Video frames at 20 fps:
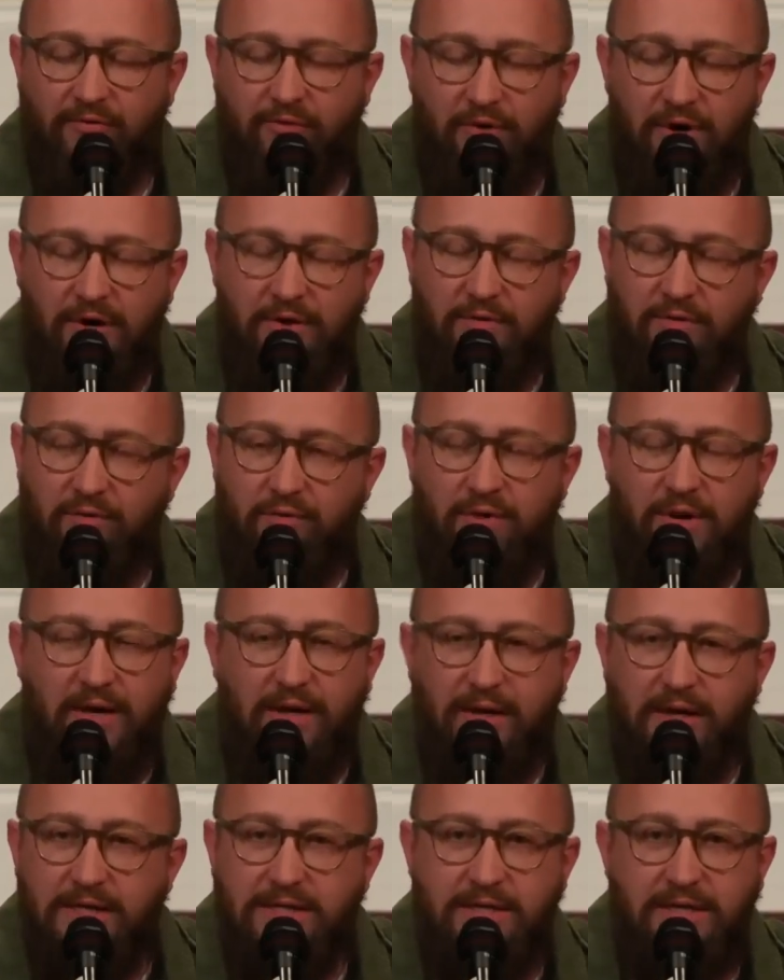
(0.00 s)
re
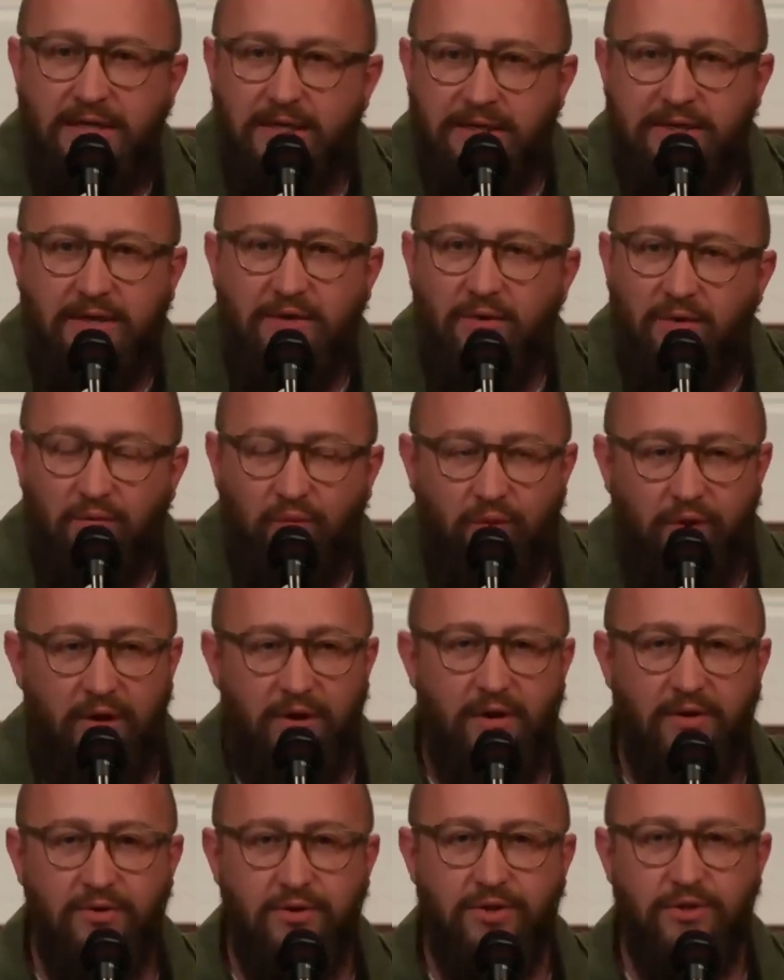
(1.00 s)
listening to one of
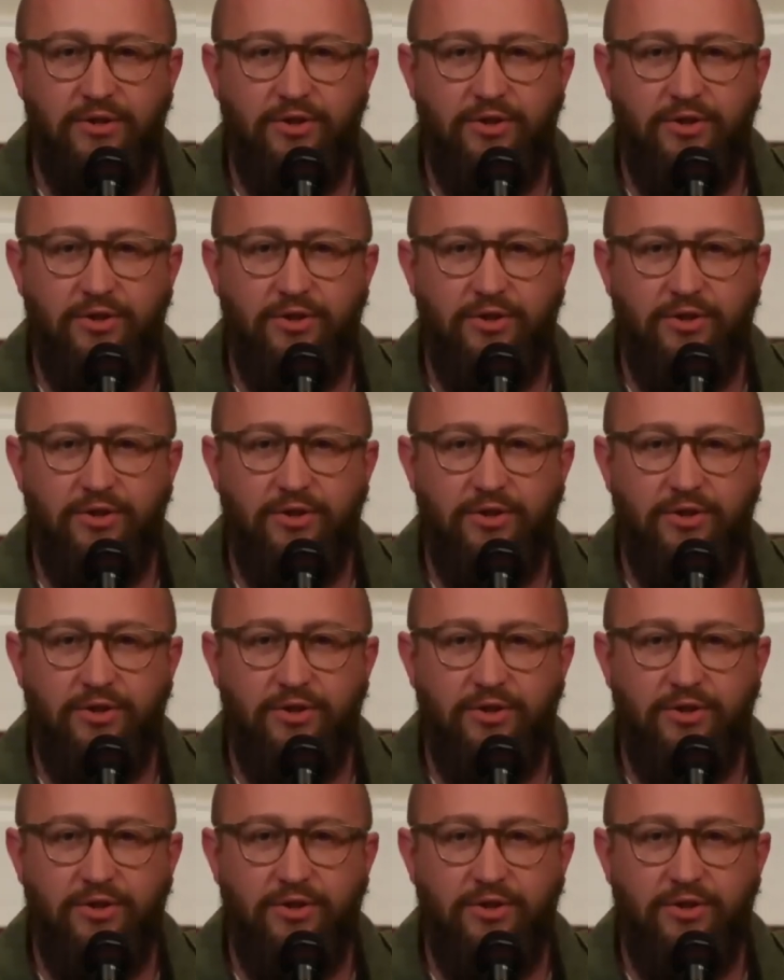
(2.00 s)
those